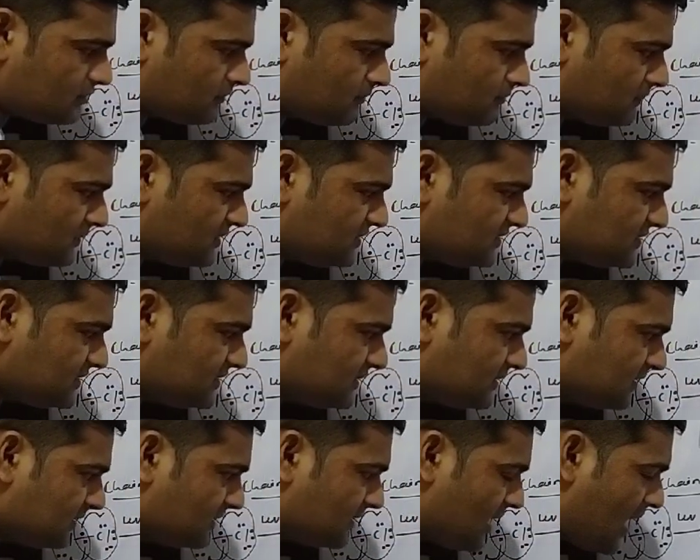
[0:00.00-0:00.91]
atom
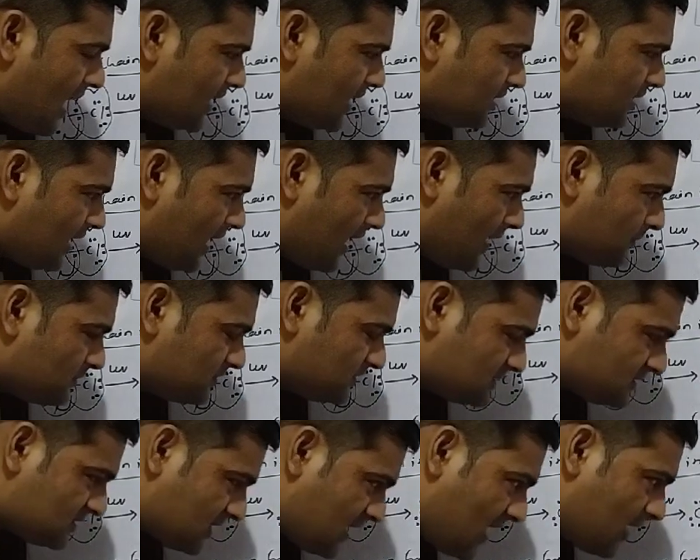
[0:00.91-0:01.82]
means that
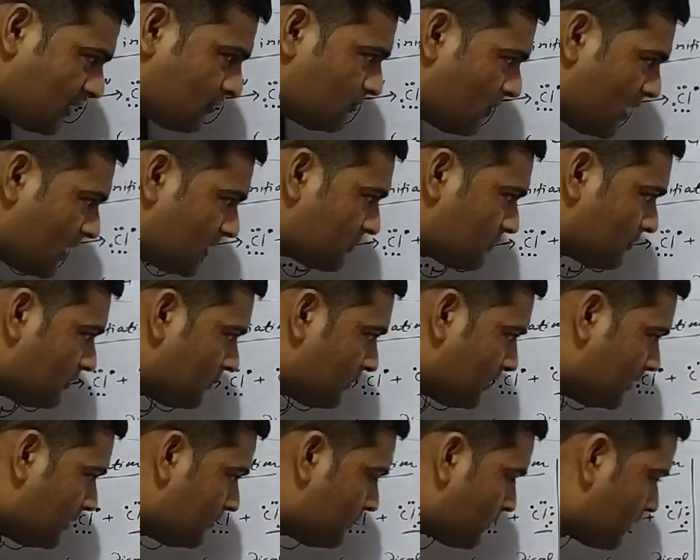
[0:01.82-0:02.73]
abstract one
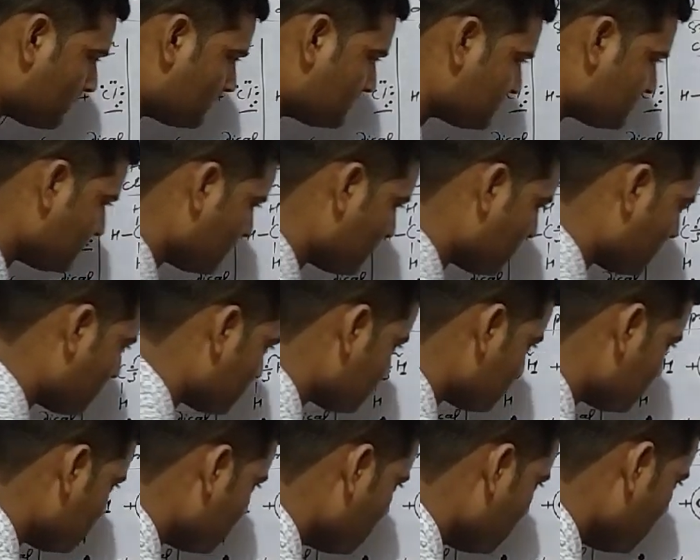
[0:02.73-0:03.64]
chlorine from
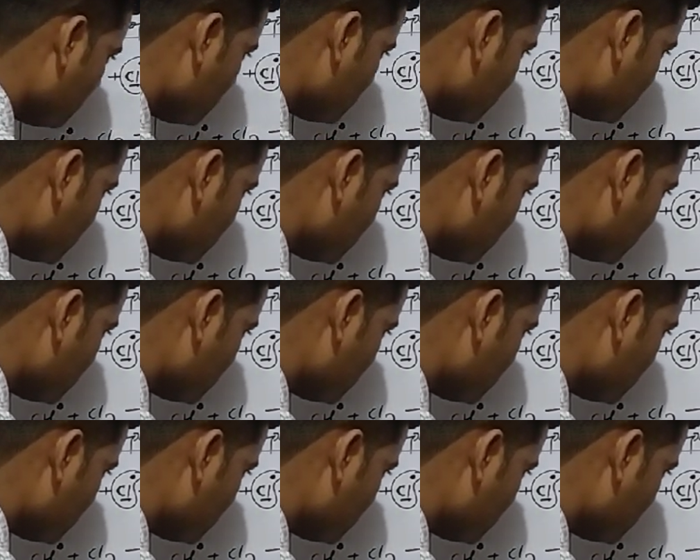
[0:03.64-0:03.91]
Cl2,